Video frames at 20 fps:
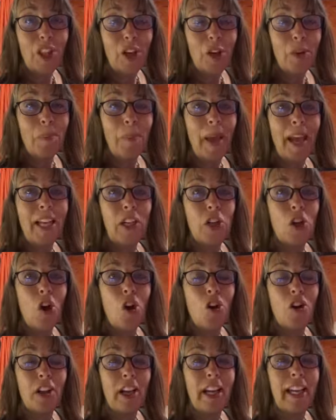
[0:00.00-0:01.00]
though
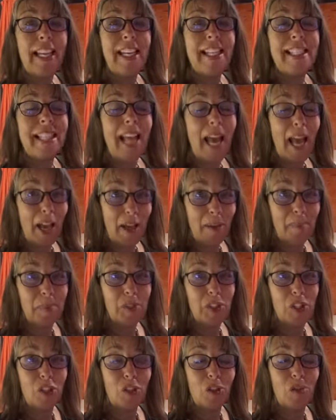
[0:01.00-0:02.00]
Bangkok is
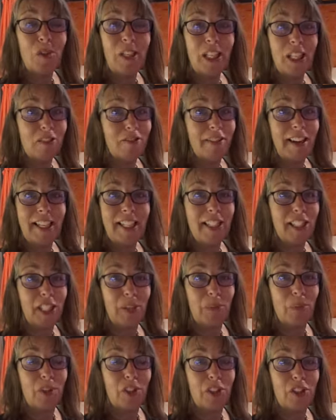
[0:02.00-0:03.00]
absolutely
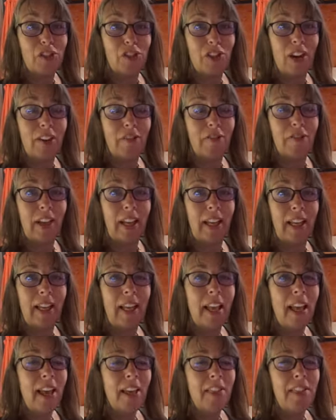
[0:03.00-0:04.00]
crazy with the traffic,
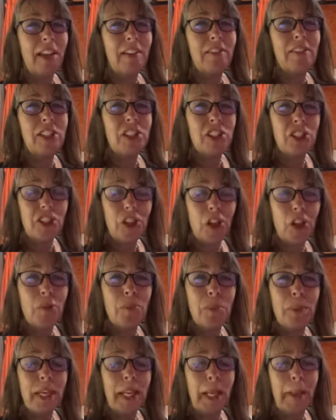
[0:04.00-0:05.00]
there are so
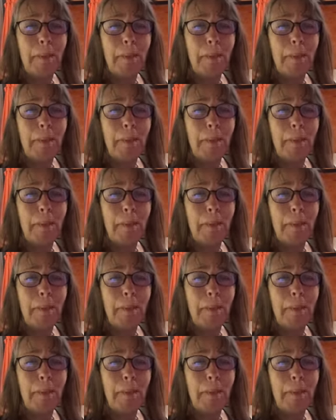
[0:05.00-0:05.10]
many